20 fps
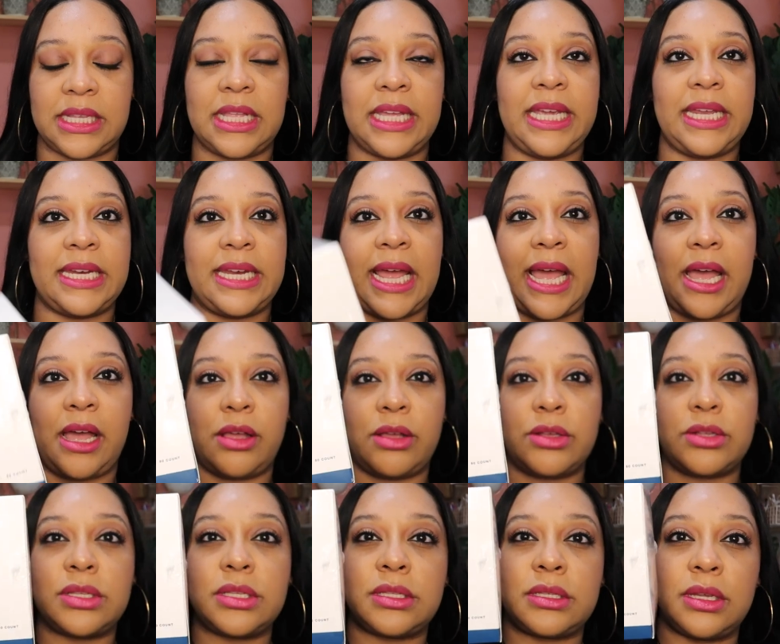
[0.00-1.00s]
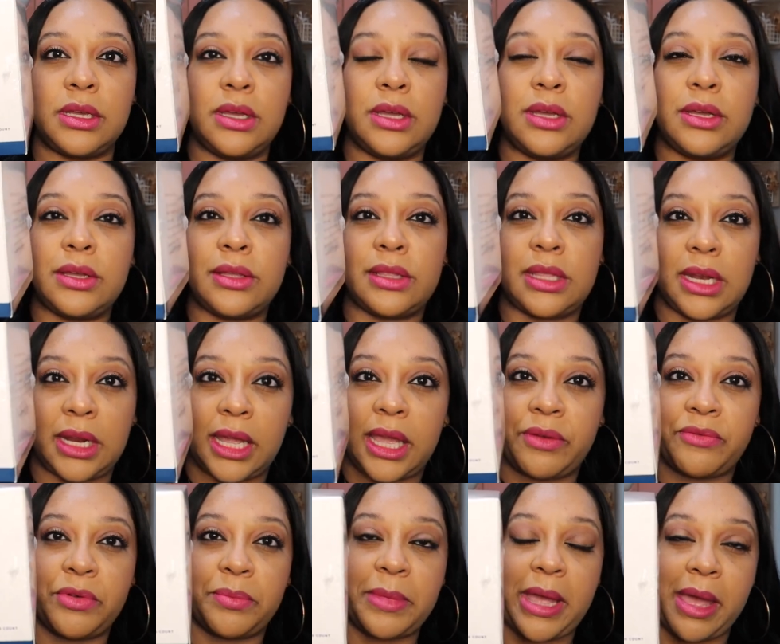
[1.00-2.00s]
clean towels that I
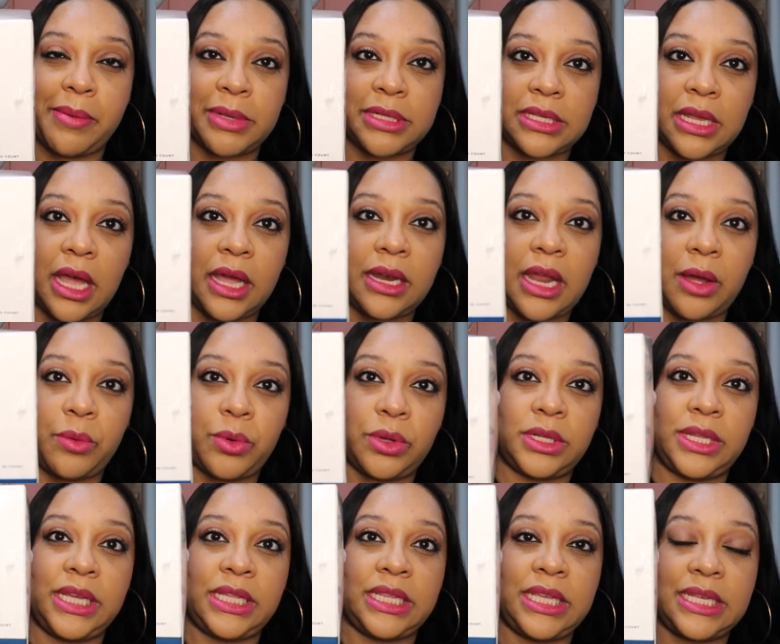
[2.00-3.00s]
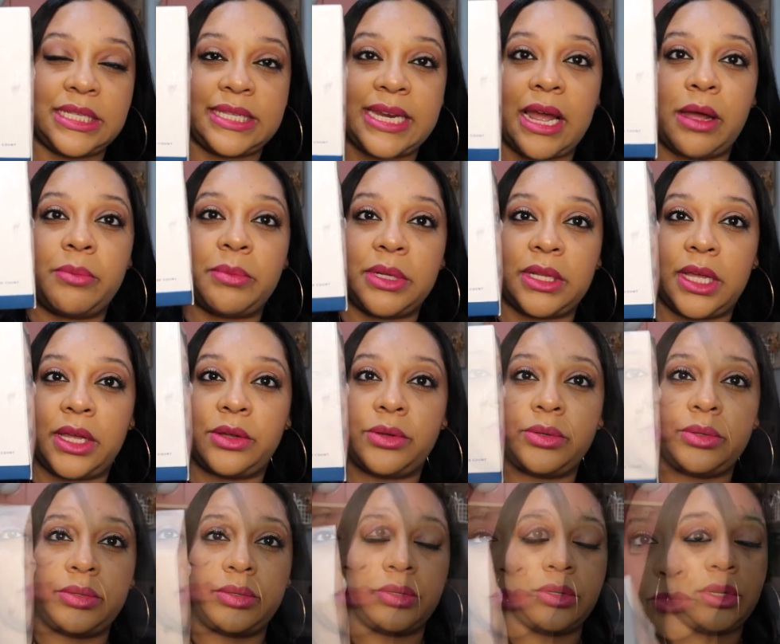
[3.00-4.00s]
get from Amazon. I will link these down
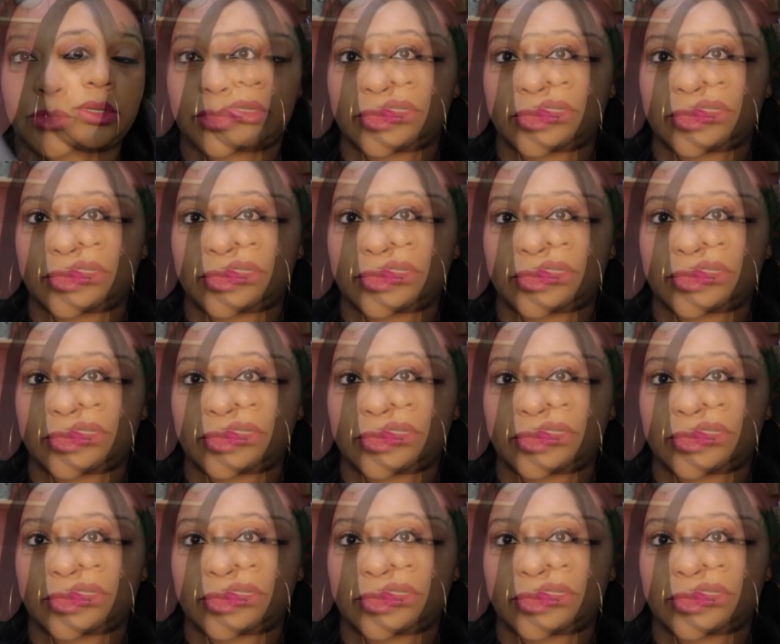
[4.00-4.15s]
below.